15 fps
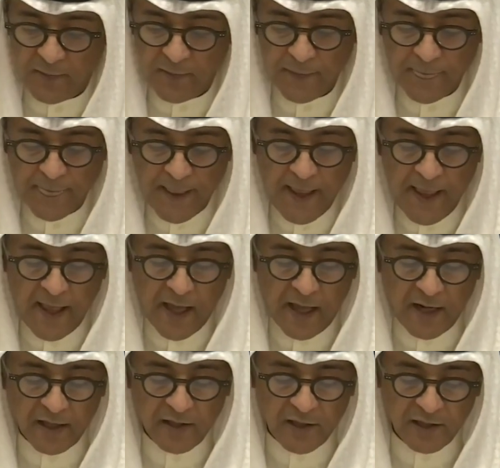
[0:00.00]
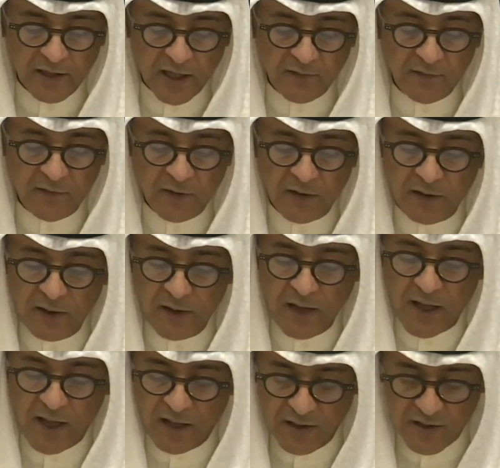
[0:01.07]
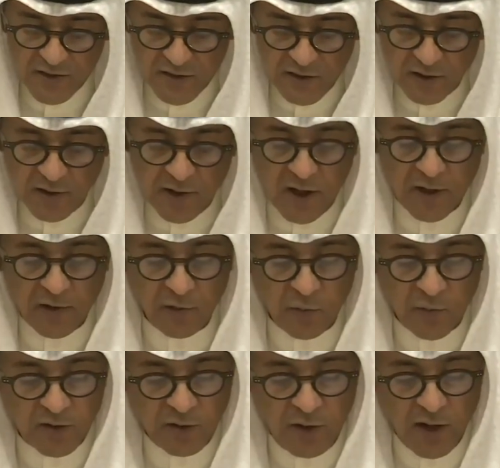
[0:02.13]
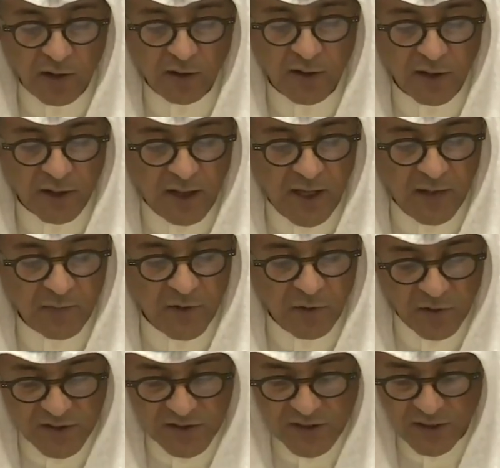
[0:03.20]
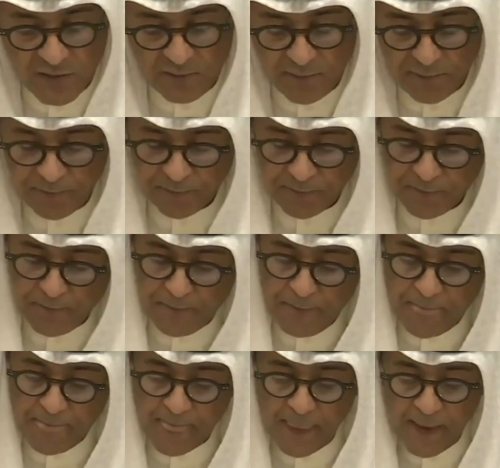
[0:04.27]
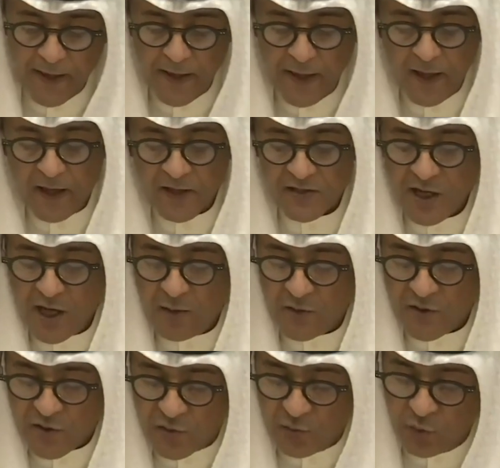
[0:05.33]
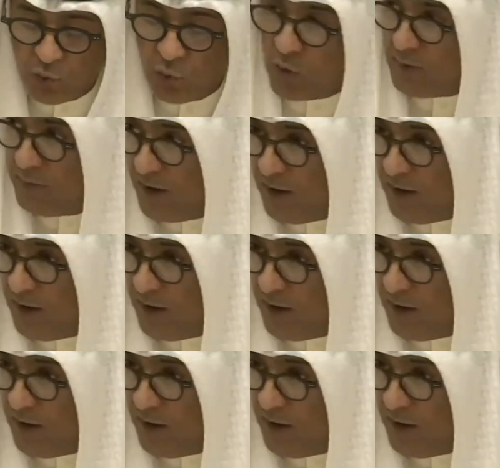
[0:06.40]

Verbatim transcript: to the international law, and all the norms, all the international